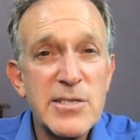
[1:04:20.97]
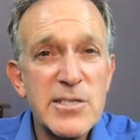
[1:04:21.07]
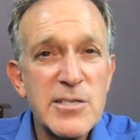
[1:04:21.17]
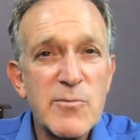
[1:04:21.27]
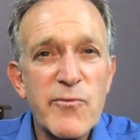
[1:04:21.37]

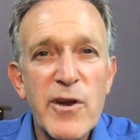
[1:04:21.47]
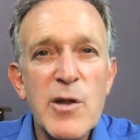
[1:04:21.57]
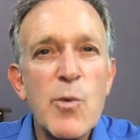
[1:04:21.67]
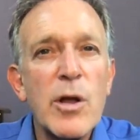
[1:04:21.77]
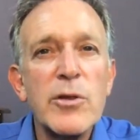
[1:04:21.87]
just some
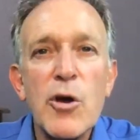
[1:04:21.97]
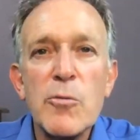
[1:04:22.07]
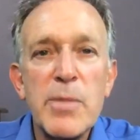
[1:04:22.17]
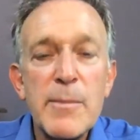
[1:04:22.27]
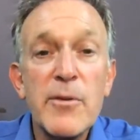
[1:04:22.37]
very
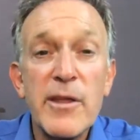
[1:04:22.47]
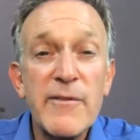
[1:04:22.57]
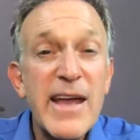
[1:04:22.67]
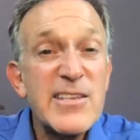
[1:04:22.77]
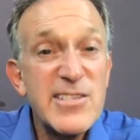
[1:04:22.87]
well-known people that
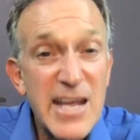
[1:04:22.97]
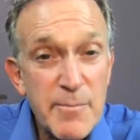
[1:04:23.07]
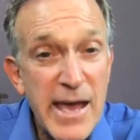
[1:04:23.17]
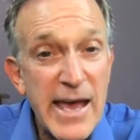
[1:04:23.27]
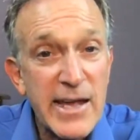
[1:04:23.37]
have had
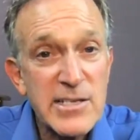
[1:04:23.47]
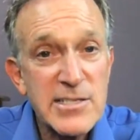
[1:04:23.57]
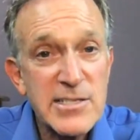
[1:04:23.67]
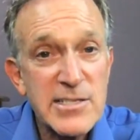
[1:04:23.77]
setbacks